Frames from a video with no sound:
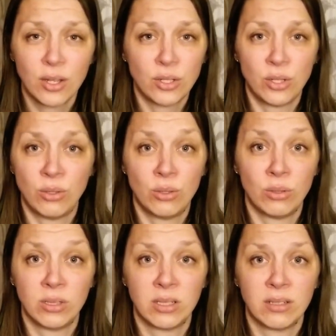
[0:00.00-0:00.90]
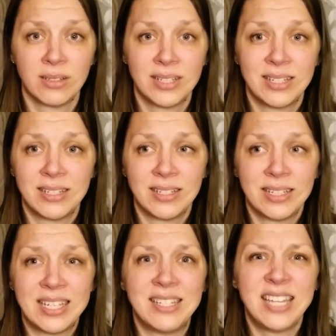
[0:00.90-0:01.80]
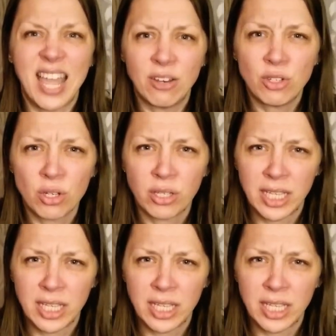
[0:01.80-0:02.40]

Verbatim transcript: to intentionally